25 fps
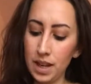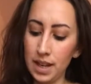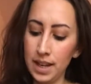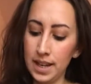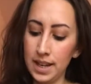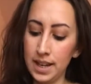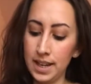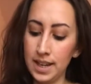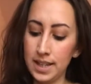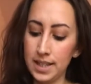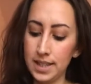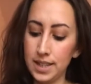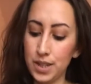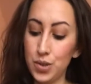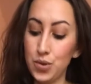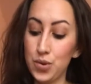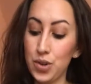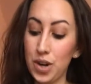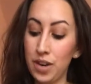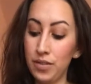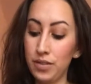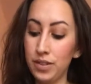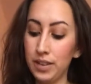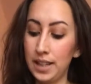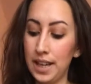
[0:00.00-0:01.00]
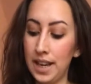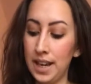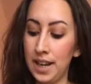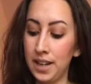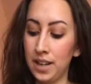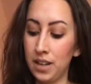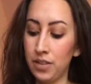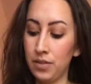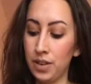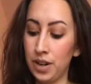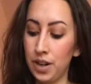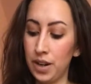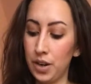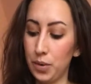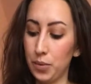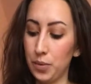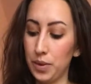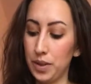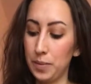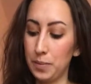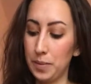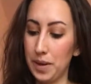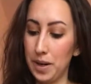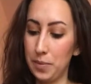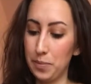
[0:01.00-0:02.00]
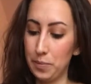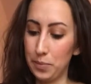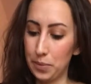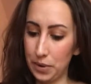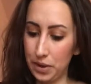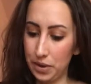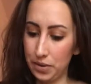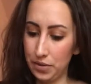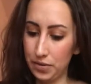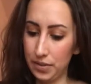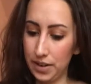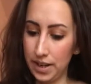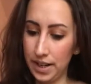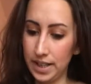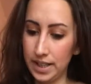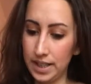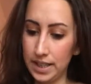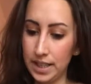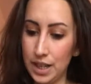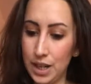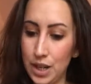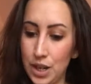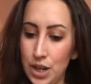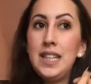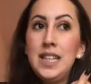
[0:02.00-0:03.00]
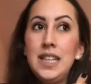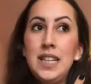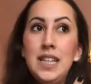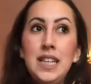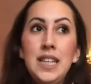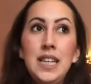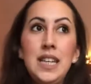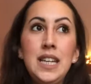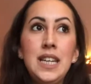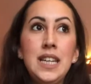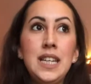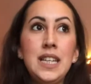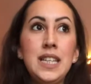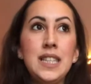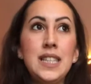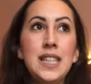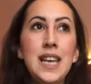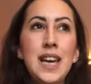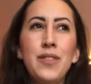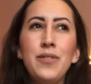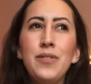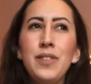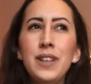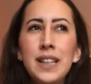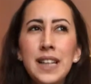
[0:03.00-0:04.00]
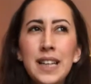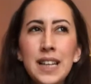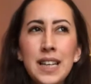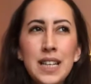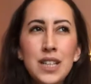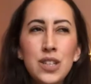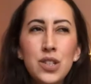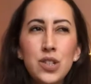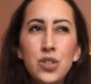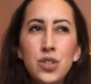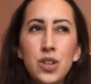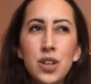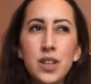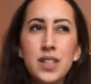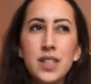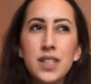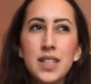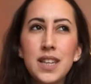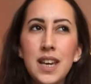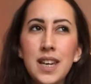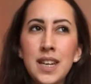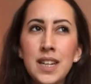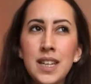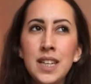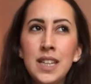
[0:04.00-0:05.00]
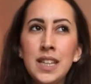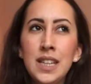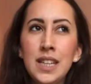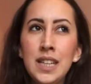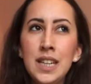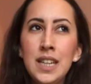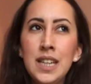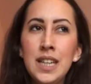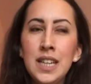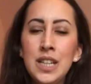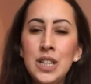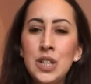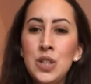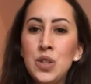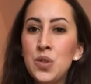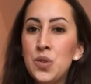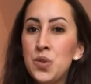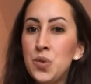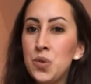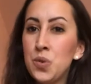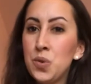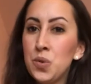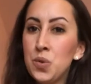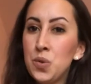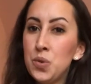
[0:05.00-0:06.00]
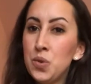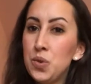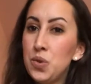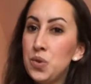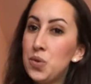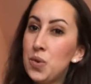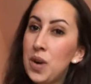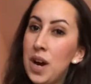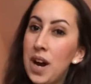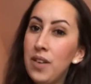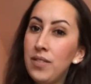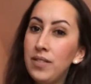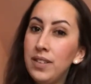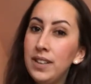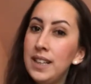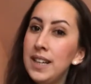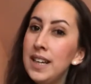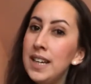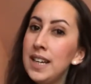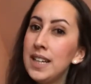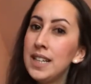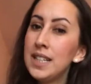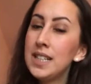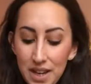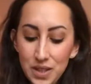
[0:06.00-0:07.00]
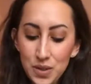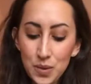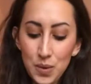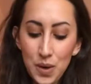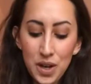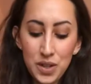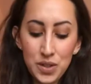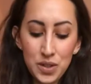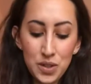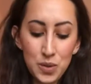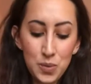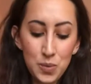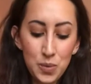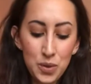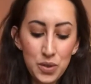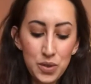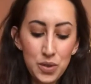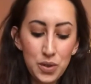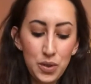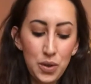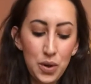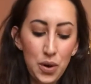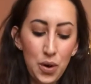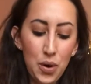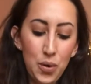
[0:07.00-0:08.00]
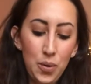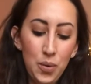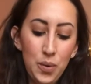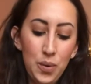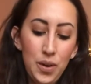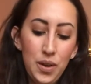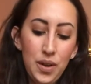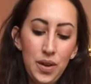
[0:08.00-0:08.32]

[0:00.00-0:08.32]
is travel anywhere with my boyfriend. I feel like he's just getting into traveling, so I just want to go